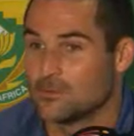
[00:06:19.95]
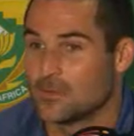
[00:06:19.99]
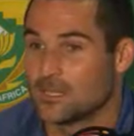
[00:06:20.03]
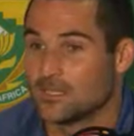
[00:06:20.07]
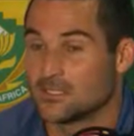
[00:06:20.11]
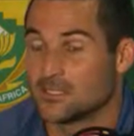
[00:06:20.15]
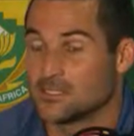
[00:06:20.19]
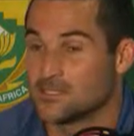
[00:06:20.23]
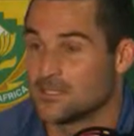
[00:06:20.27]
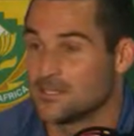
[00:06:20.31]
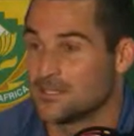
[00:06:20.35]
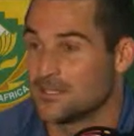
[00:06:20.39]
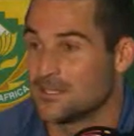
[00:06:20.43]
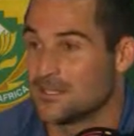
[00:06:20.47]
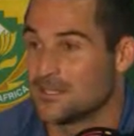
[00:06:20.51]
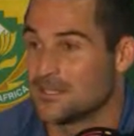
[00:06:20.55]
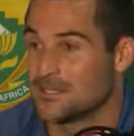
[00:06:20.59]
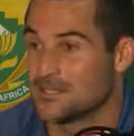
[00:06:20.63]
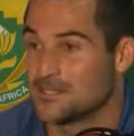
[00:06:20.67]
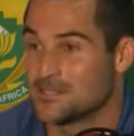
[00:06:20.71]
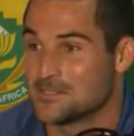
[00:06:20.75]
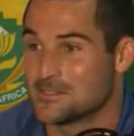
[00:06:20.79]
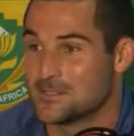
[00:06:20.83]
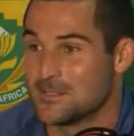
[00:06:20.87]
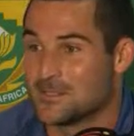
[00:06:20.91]
I just see it
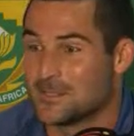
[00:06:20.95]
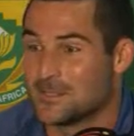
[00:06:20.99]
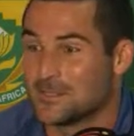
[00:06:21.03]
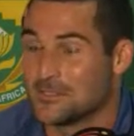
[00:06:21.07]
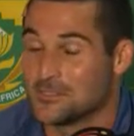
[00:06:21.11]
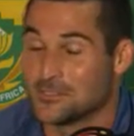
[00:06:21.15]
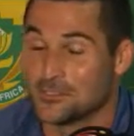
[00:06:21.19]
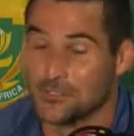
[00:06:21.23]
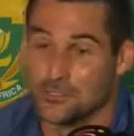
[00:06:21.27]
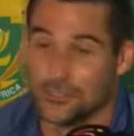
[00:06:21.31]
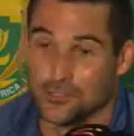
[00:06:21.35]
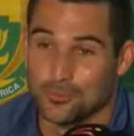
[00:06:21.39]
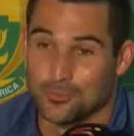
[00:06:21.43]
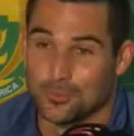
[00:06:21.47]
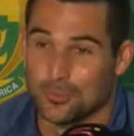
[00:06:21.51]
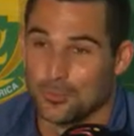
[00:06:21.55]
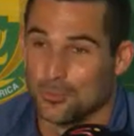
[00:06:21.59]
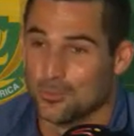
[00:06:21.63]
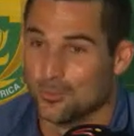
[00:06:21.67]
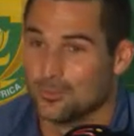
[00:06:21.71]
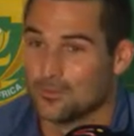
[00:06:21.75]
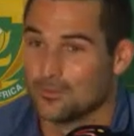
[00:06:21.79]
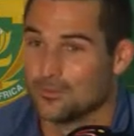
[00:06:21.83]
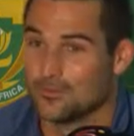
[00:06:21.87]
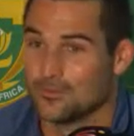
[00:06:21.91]
as it's a new
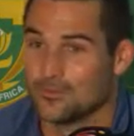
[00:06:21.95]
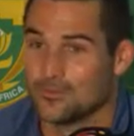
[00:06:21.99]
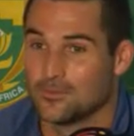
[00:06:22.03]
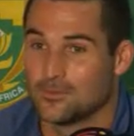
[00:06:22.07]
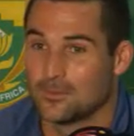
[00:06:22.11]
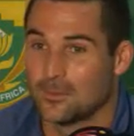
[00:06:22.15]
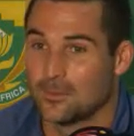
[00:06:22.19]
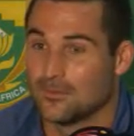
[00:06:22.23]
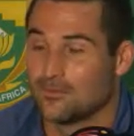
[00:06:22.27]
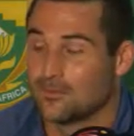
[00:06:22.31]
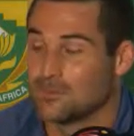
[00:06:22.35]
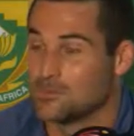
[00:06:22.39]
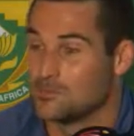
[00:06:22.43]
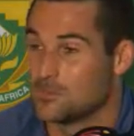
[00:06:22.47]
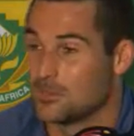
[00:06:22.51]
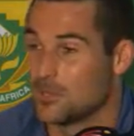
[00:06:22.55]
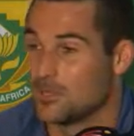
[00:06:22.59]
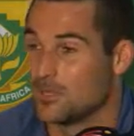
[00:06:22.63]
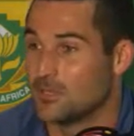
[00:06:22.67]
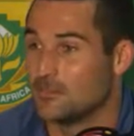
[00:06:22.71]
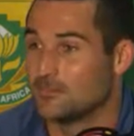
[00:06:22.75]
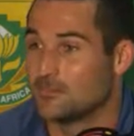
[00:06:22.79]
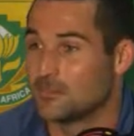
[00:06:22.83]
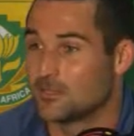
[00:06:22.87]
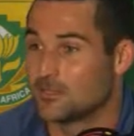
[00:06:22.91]
ball. Whoever's
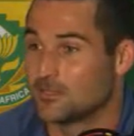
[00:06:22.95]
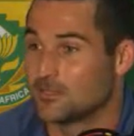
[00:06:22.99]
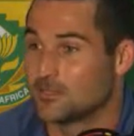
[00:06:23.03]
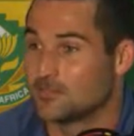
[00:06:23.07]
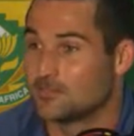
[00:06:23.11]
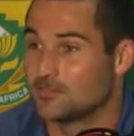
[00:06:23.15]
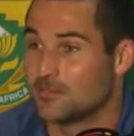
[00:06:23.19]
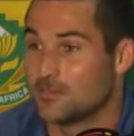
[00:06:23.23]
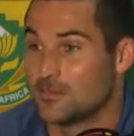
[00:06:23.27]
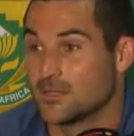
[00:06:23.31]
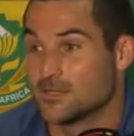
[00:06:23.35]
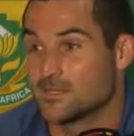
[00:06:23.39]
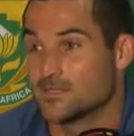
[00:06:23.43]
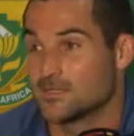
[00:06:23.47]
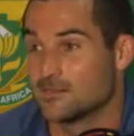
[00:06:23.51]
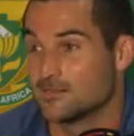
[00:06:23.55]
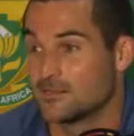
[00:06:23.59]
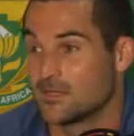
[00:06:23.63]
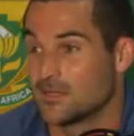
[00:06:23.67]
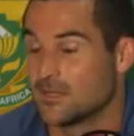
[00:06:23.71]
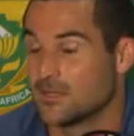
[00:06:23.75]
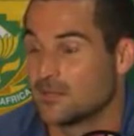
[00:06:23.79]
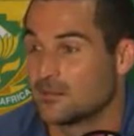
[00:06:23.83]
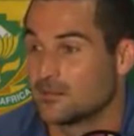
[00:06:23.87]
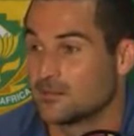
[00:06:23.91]
bowling with it must
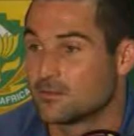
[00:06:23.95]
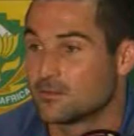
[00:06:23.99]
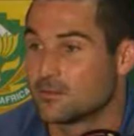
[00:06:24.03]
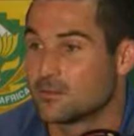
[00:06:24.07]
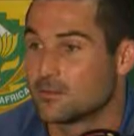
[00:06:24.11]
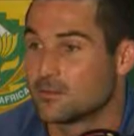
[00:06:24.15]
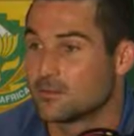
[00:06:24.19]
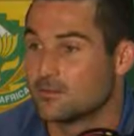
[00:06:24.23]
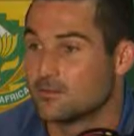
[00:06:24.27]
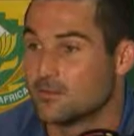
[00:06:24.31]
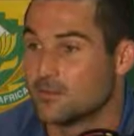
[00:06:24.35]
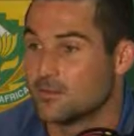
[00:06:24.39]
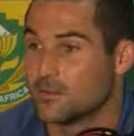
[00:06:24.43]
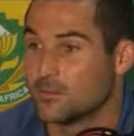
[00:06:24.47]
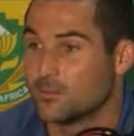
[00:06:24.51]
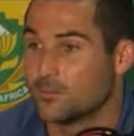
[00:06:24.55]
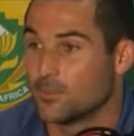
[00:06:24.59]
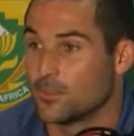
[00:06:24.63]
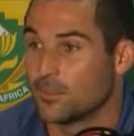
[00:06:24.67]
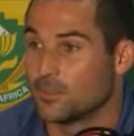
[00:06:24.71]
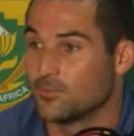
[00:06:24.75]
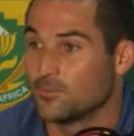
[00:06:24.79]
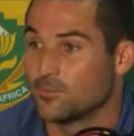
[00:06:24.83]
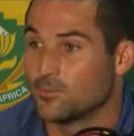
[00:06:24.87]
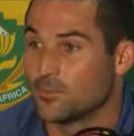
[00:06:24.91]
have done it very
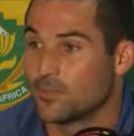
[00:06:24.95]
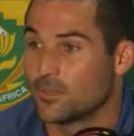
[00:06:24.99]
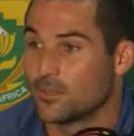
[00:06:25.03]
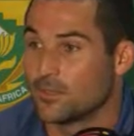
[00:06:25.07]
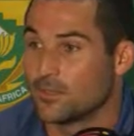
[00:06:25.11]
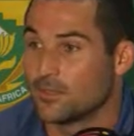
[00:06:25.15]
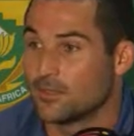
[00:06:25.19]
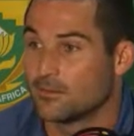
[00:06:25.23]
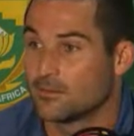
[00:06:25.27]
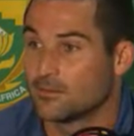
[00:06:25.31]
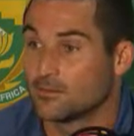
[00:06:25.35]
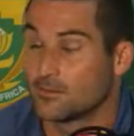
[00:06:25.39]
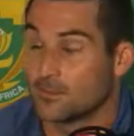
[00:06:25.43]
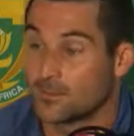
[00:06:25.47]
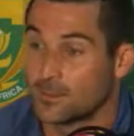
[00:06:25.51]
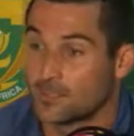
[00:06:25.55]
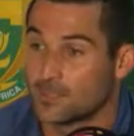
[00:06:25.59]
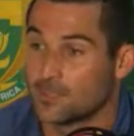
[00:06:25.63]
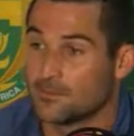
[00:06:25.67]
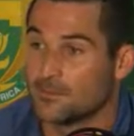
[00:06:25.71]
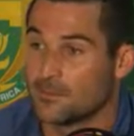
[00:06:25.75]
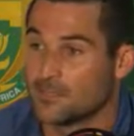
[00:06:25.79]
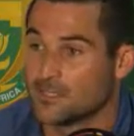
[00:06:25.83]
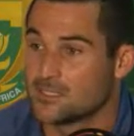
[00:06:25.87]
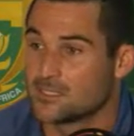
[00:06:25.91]
well for
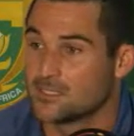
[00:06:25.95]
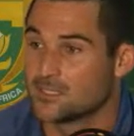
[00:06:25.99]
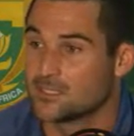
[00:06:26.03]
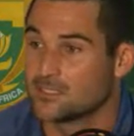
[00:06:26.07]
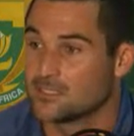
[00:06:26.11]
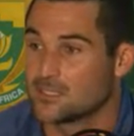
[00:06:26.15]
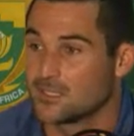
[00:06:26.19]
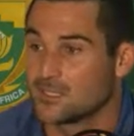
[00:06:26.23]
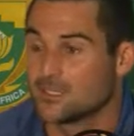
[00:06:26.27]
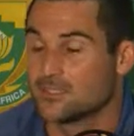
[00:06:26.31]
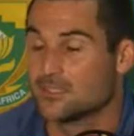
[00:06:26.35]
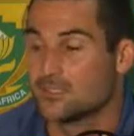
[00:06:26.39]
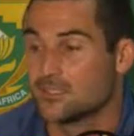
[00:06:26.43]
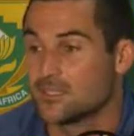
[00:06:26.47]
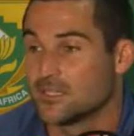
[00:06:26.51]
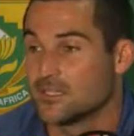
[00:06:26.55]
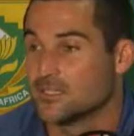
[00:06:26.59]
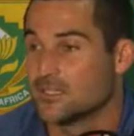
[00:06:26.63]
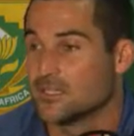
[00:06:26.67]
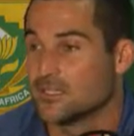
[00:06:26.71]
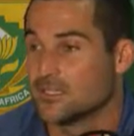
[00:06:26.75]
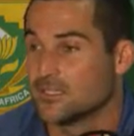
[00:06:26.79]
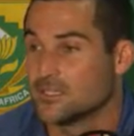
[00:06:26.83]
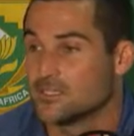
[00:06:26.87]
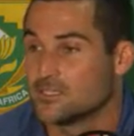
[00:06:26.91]
their domestic side to
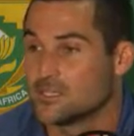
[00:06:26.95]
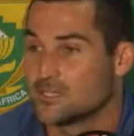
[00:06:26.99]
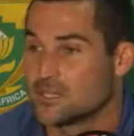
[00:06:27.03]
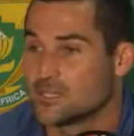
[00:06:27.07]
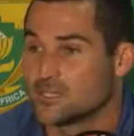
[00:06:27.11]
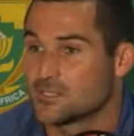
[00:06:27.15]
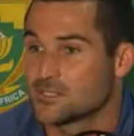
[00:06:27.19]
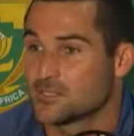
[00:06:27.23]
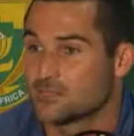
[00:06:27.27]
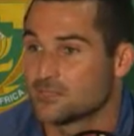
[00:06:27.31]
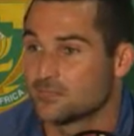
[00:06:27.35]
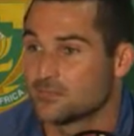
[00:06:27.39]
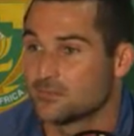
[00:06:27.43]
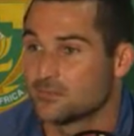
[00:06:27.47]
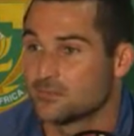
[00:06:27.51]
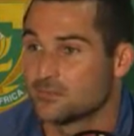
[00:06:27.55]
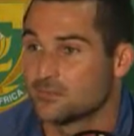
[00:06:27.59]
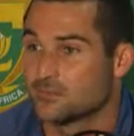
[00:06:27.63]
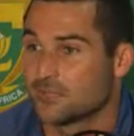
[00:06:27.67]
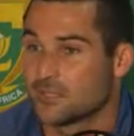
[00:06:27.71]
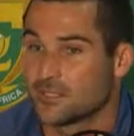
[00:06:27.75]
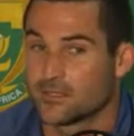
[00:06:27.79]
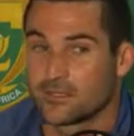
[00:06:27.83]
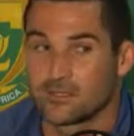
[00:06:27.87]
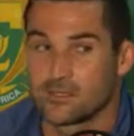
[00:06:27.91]
get the
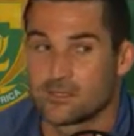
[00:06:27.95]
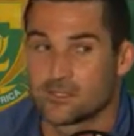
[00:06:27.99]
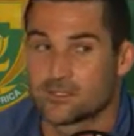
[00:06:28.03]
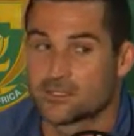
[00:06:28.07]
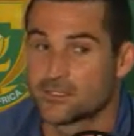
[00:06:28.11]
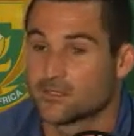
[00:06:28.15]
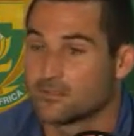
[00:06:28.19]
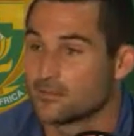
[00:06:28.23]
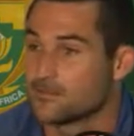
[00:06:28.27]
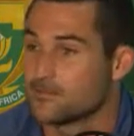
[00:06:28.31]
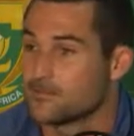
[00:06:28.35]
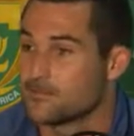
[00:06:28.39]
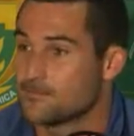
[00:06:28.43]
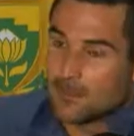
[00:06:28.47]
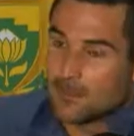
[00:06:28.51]
international recognition.